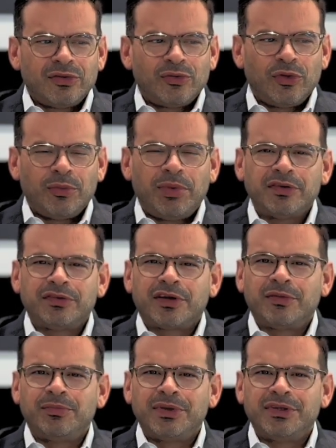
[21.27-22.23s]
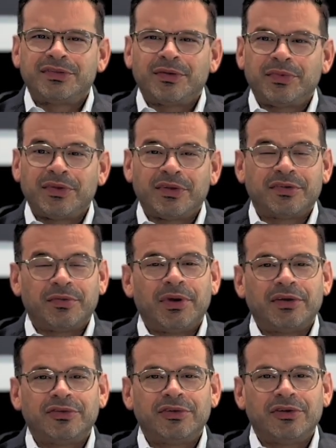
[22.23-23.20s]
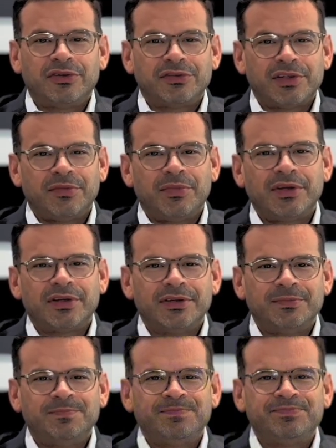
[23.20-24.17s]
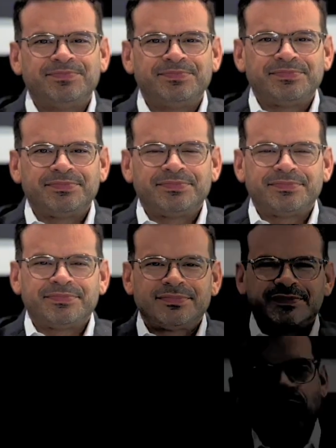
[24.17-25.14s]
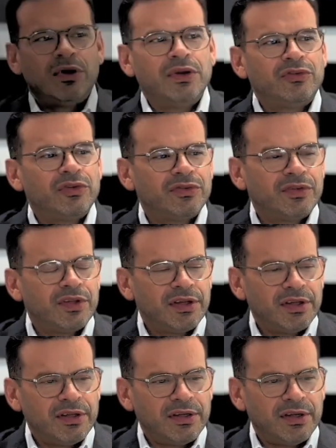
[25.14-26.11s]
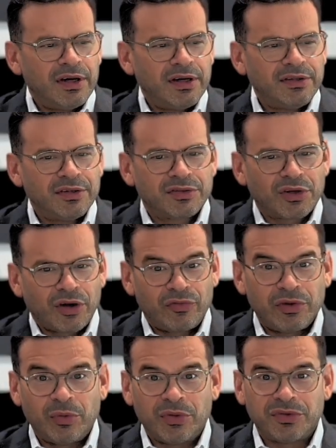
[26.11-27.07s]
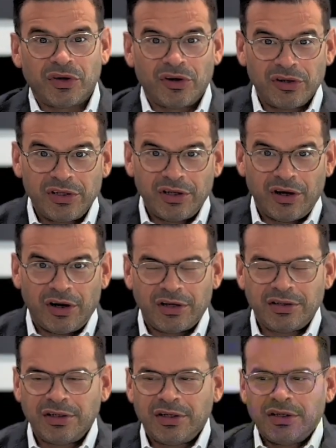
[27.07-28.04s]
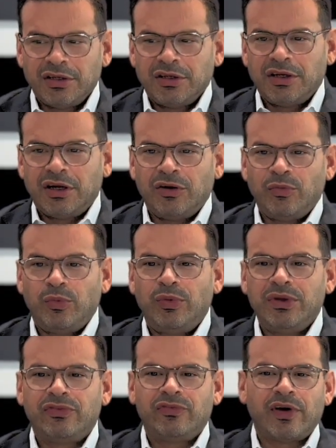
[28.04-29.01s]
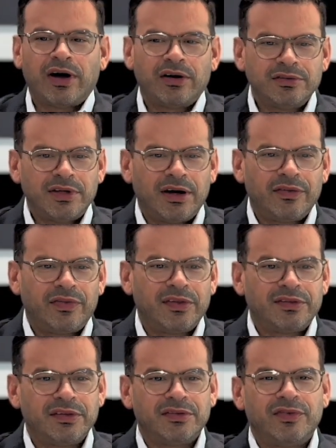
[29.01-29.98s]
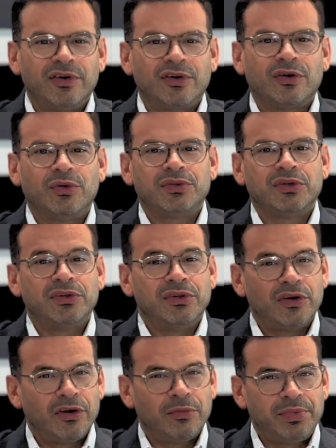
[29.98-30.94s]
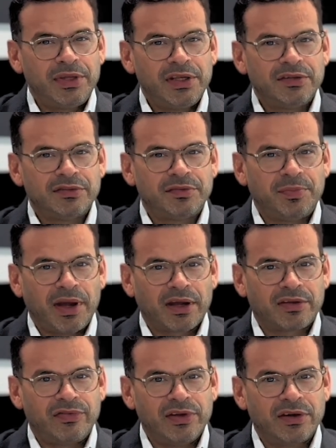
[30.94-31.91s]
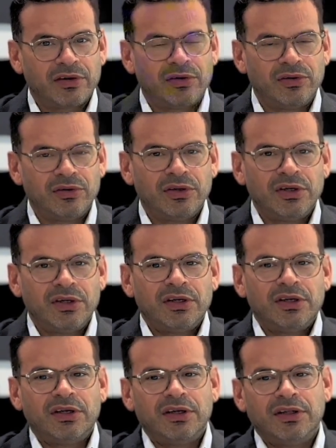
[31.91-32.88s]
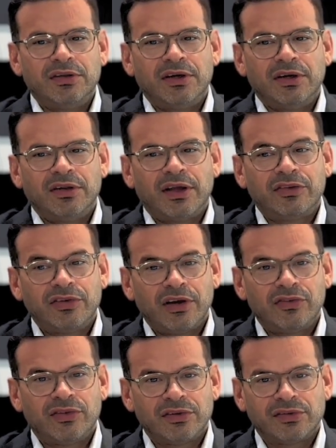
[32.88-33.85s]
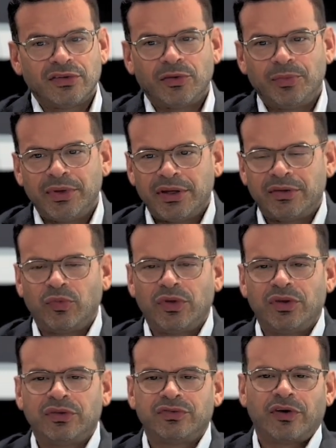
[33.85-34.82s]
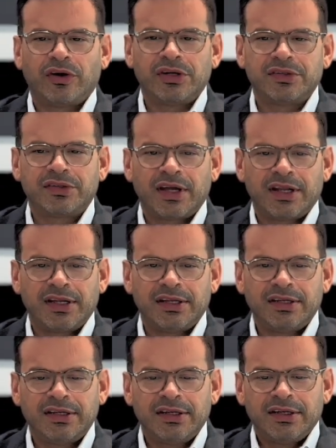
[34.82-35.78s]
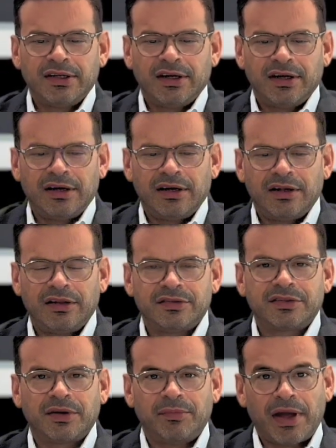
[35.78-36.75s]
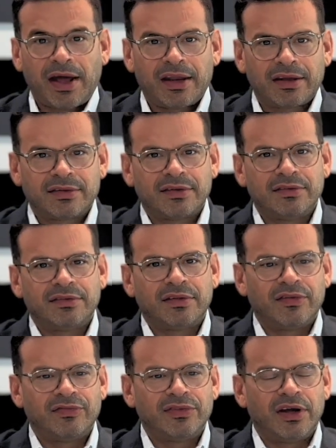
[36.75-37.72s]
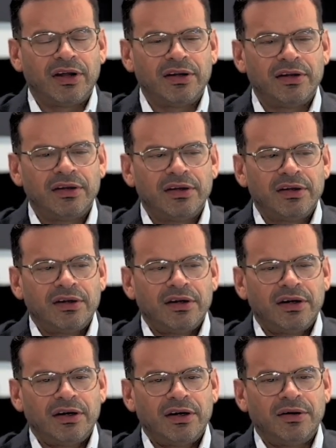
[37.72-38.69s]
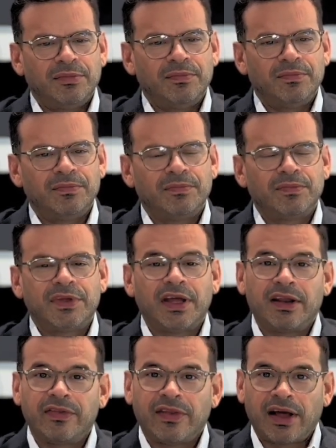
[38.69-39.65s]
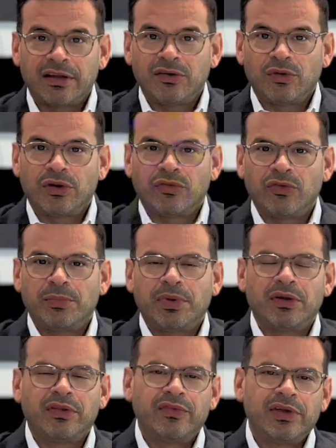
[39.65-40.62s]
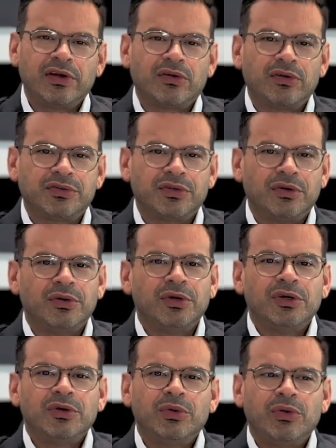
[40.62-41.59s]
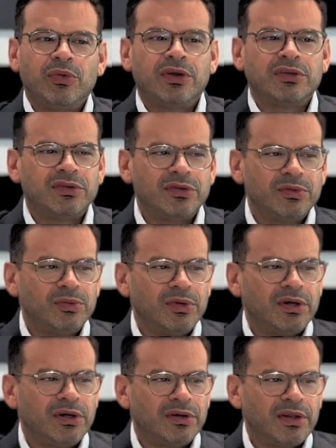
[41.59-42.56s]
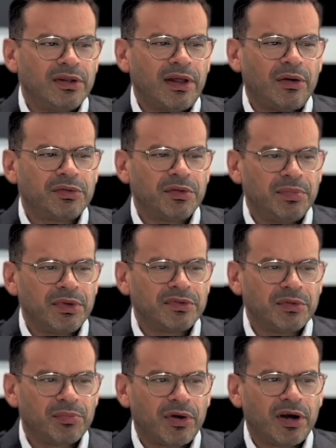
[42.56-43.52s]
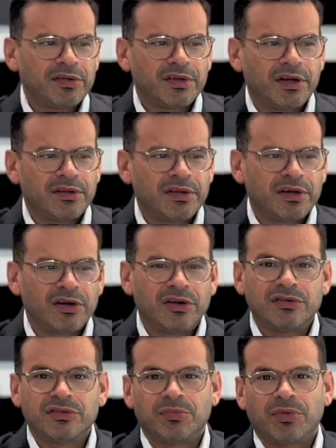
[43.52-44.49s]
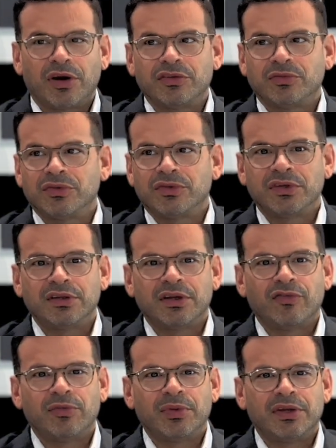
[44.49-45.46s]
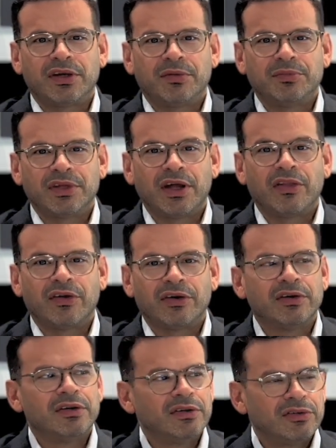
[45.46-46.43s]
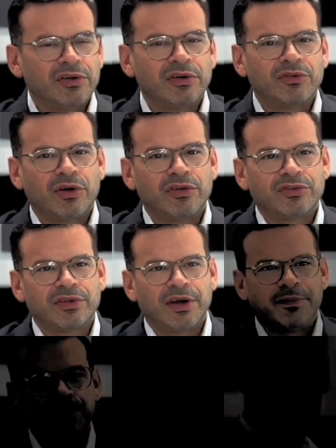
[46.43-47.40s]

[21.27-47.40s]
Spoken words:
we're about to complete something that's about 2 years in the making. One interesting discovery was early on, we found out that this vehicle was a European spec vehicle, and that changed things a little bit as far as getting the schematics and stuff done, getting that in order to repair the vehicle. So we ran into that was a big surprise, and I think a good surprise was seeing everybody come together during crunch time.